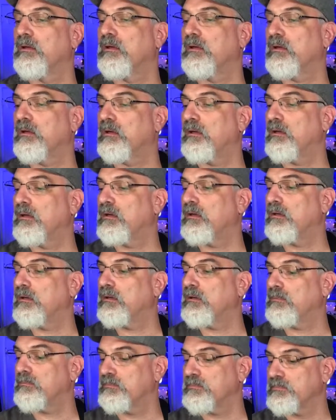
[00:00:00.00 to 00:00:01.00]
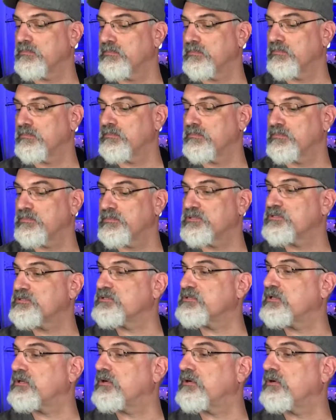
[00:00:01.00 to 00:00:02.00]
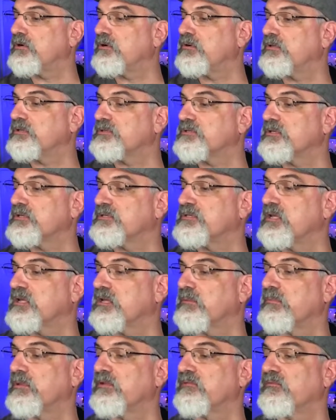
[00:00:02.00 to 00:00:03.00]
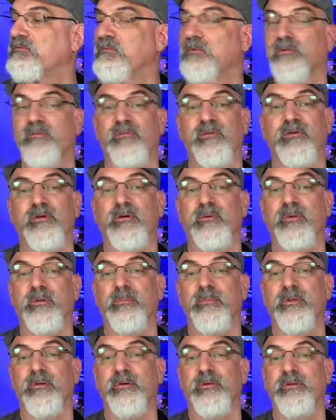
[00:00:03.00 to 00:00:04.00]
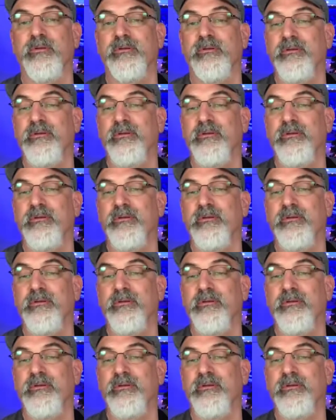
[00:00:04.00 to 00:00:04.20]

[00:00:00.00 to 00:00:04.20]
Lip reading: Um, so this is going to take a minute for me to figure out what I'm doing.